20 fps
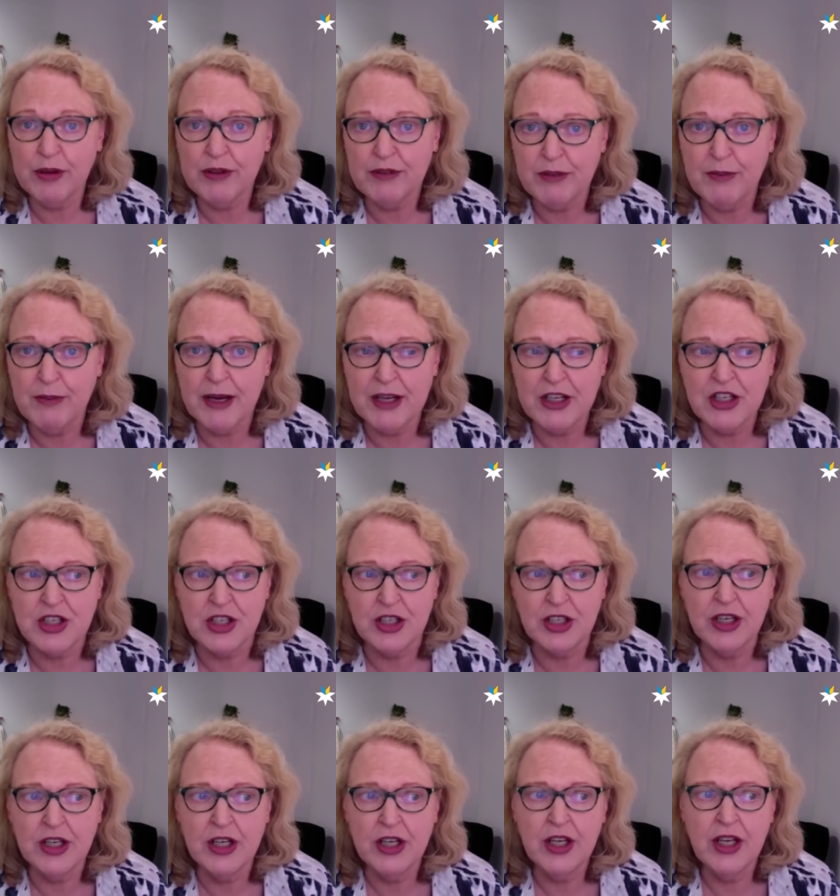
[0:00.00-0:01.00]

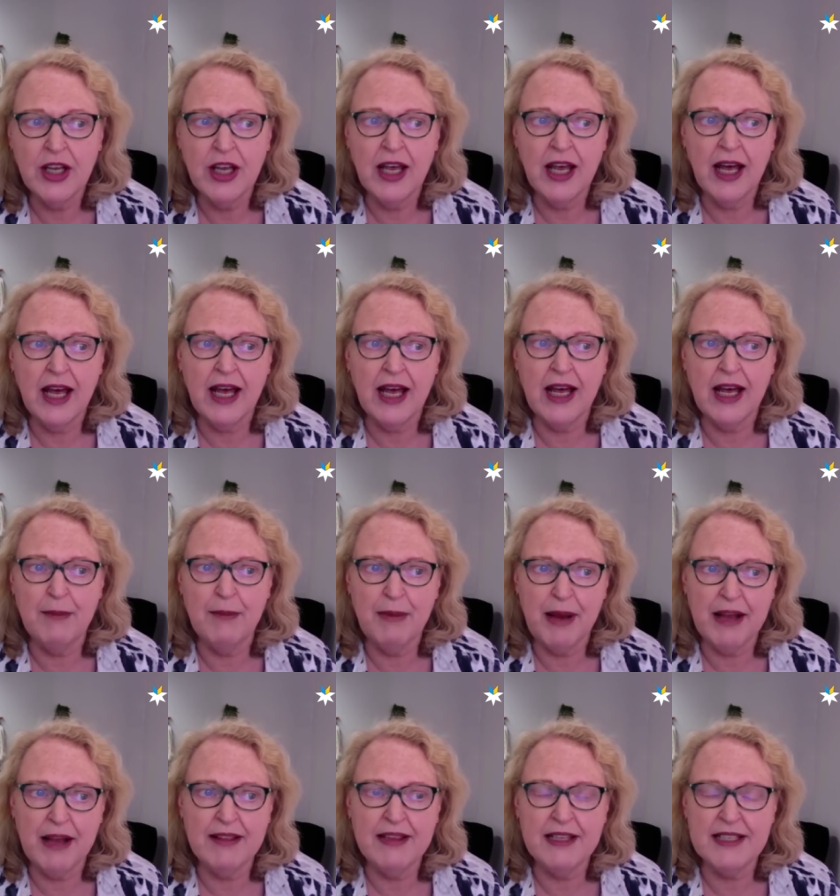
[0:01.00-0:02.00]
information
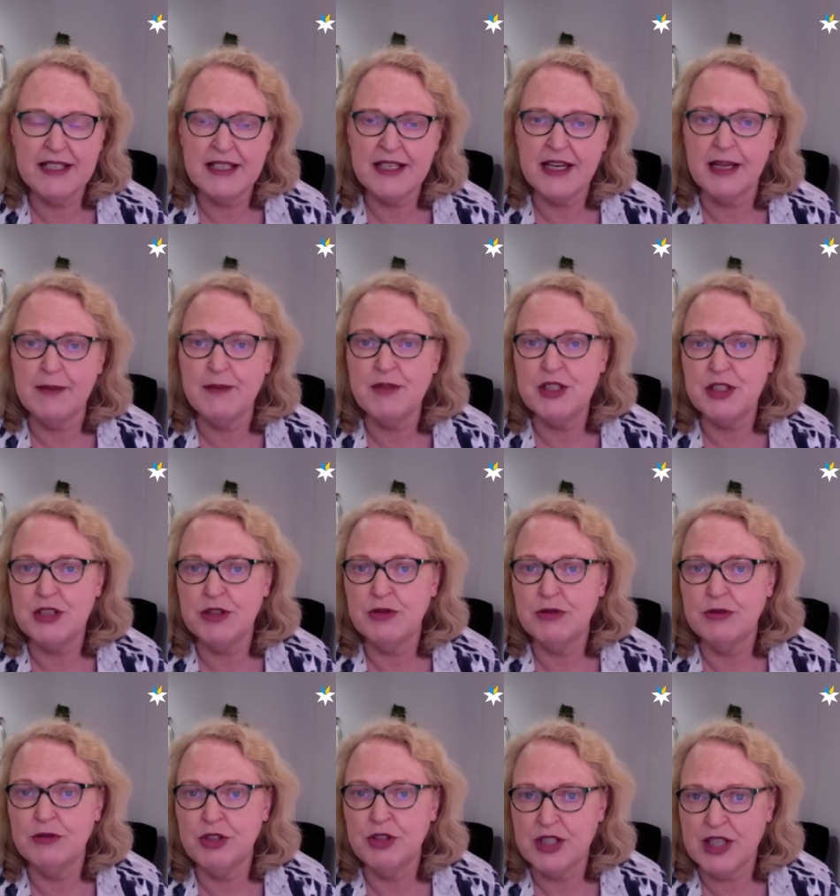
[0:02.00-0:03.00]
about their schemes
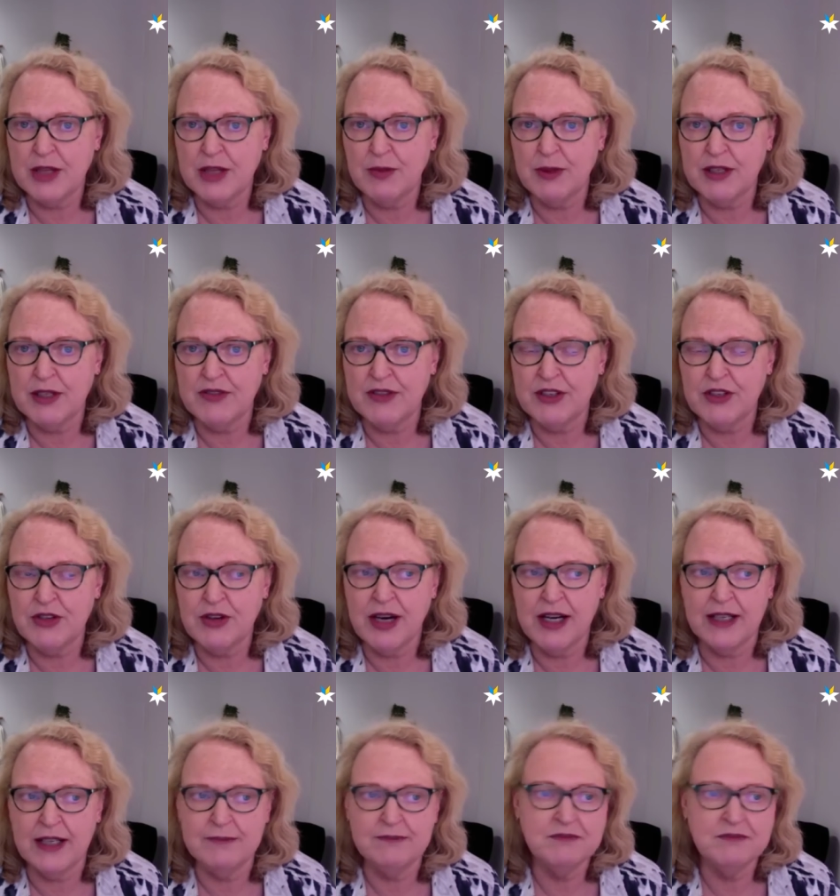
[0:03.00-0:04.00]
to New South Wales Fair
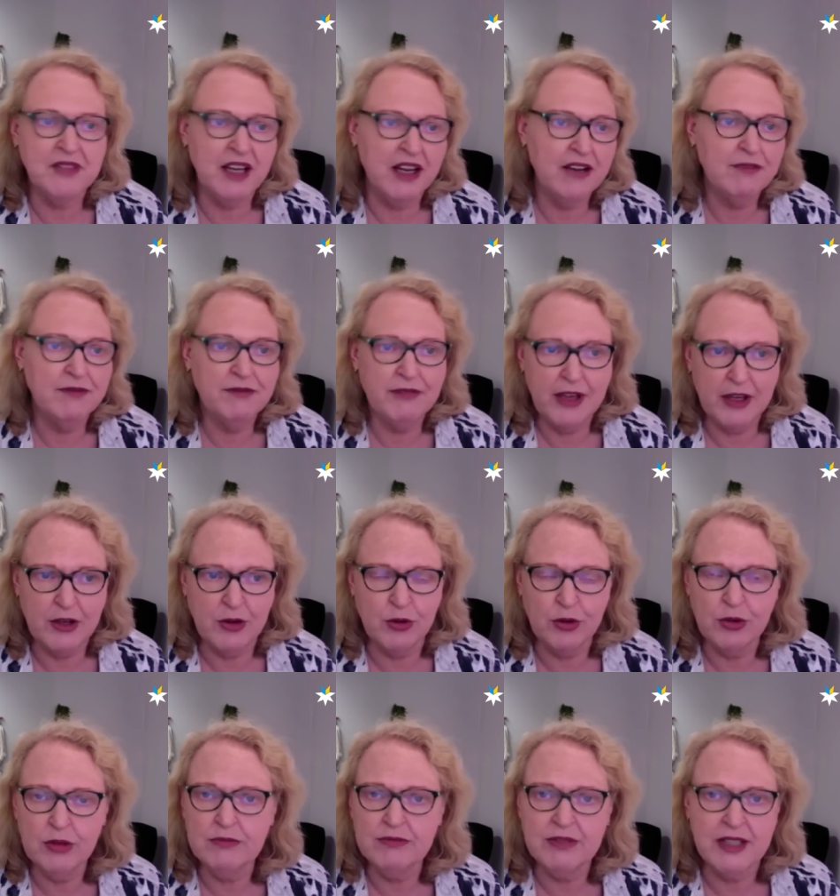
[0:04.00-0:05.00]
Trading. Now, fair
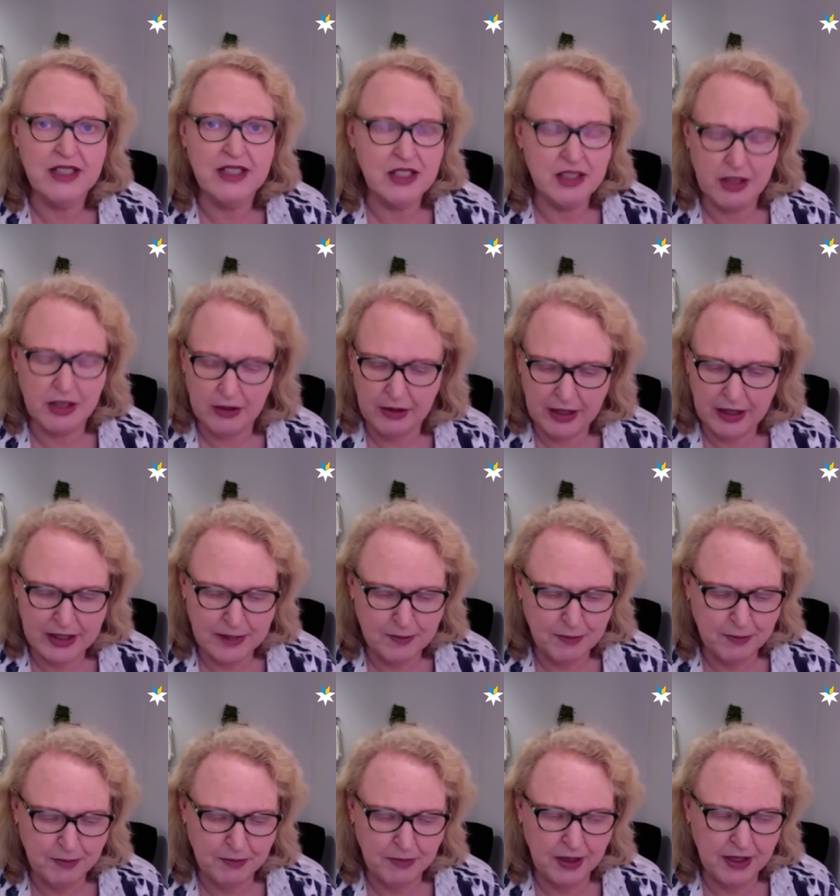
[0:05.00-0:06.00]
call. That's
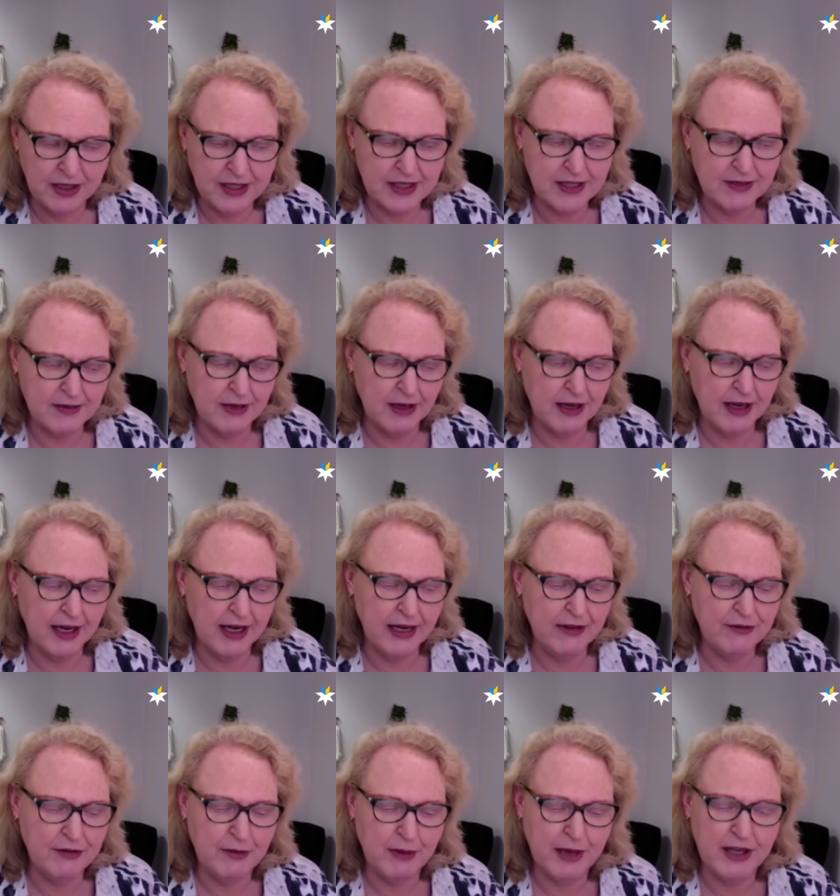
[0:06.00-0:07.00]
it's
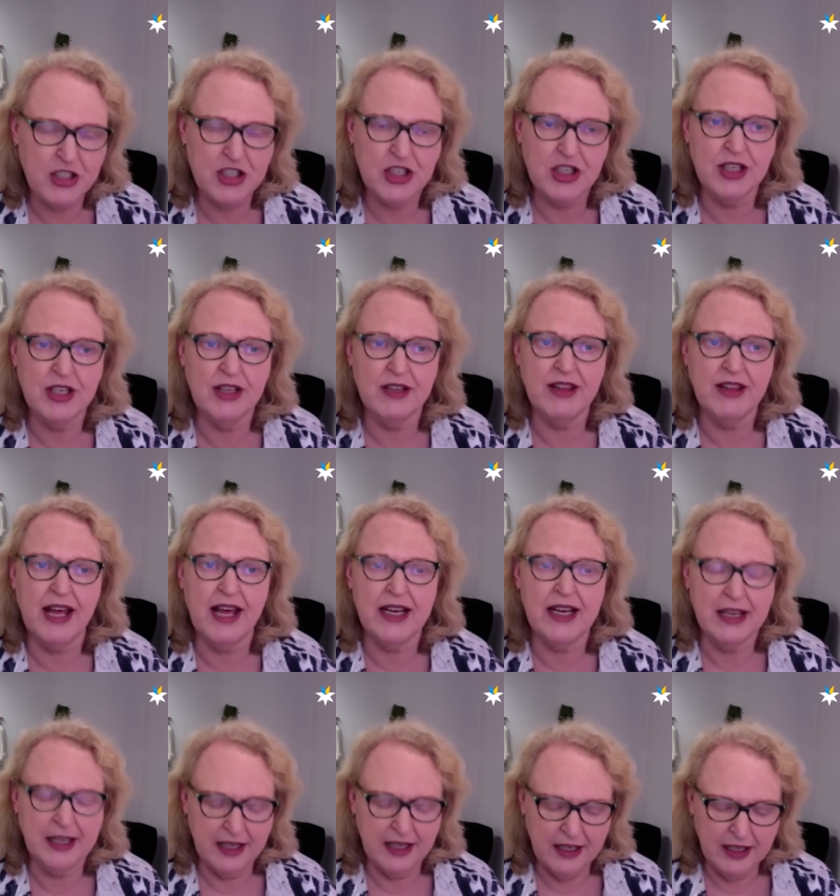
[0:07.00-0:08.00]
information
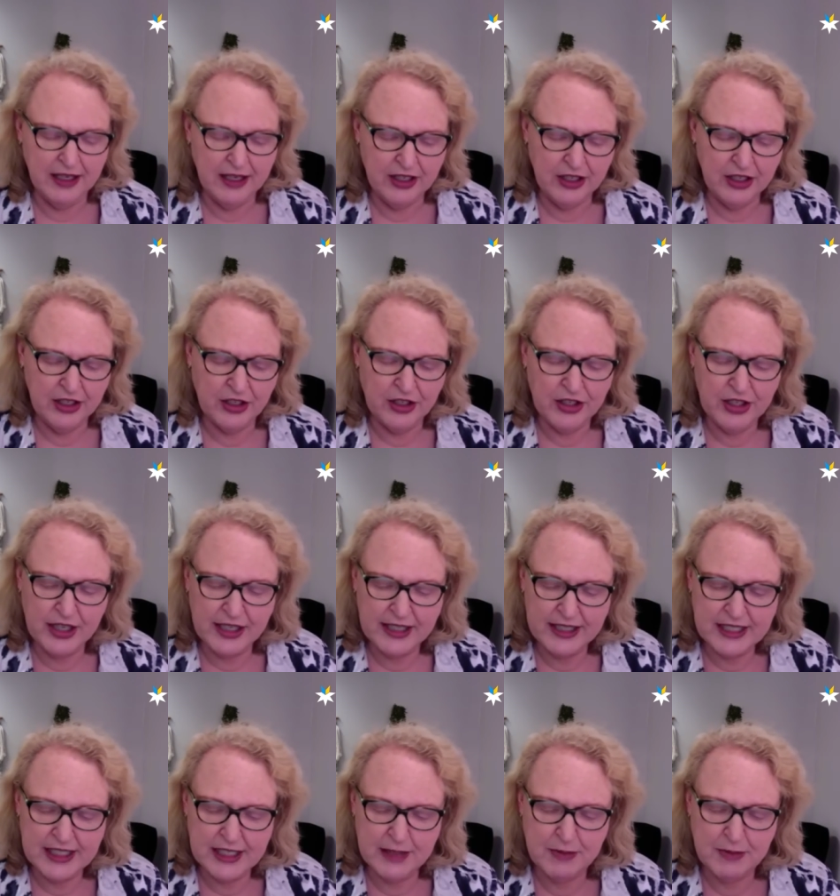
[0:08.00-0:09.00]
that
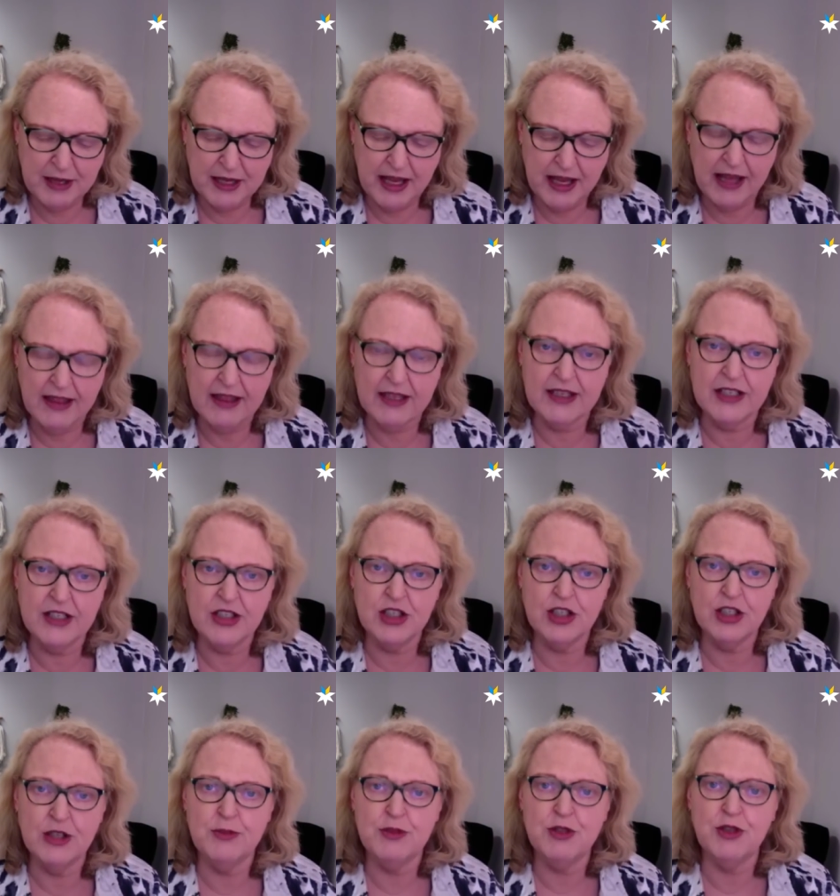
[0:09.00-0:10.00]
needs to be gathered in
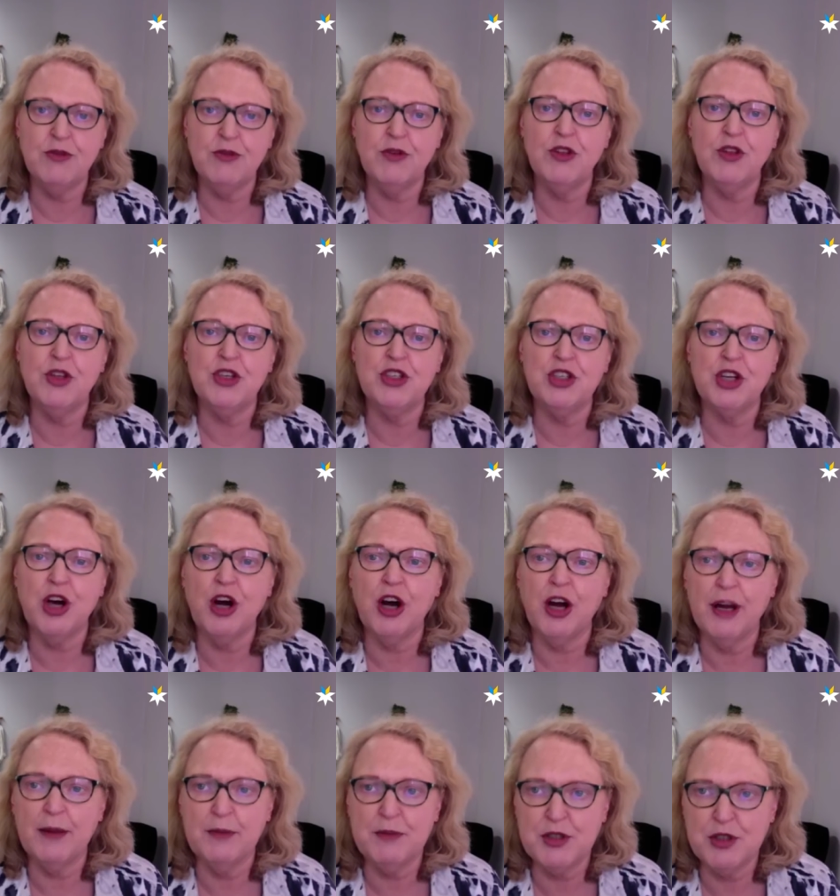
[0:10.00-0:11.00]
terms of the
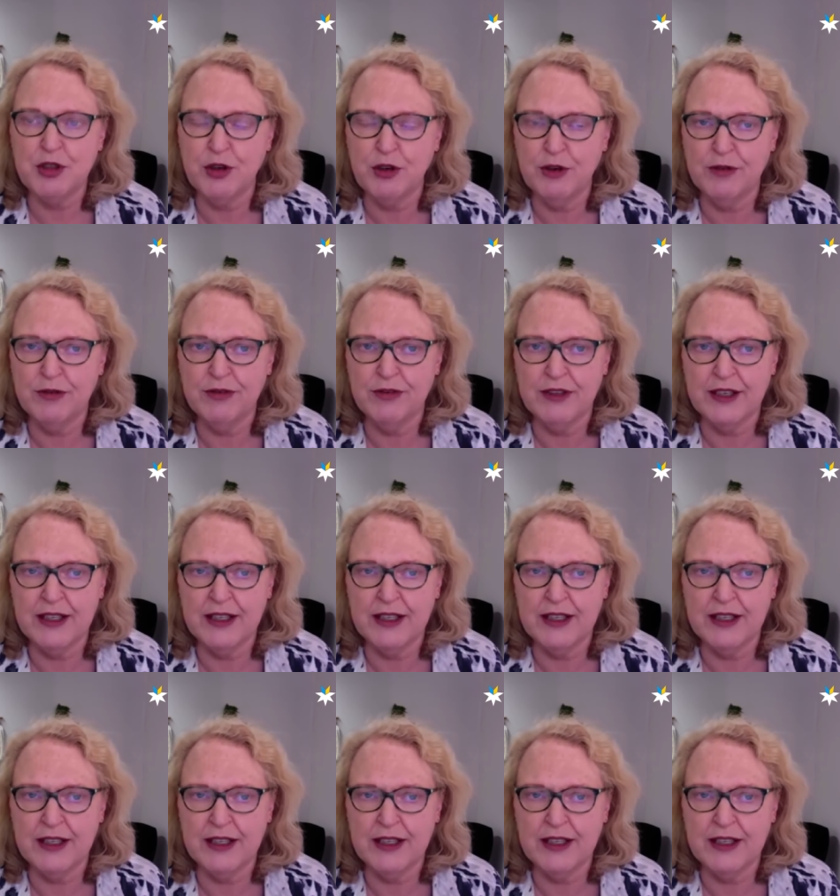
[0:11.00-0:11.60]
types of